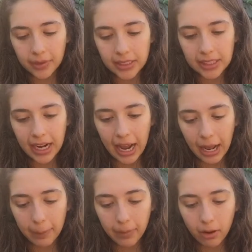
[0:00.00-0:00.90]
There's an
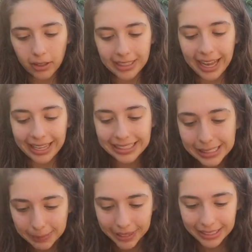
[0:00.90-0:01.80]
app called
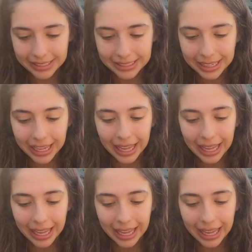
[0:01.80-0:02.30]
Headspace,